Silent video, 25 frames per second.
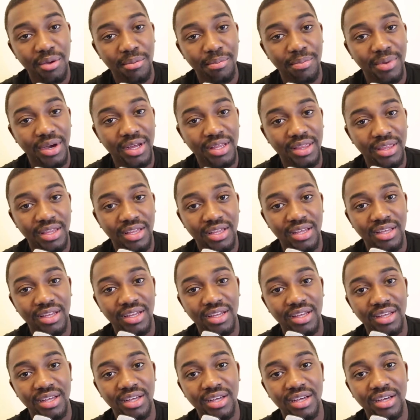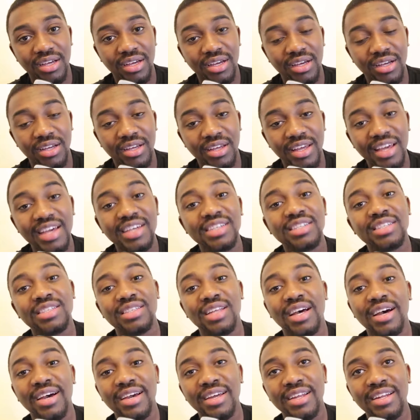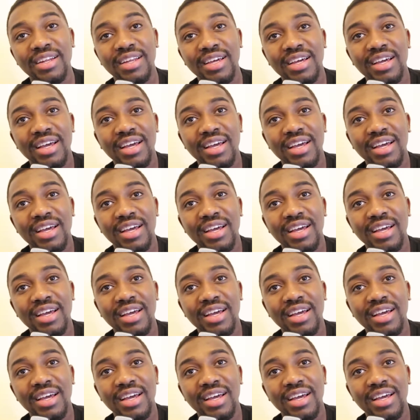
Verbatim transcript: but the S9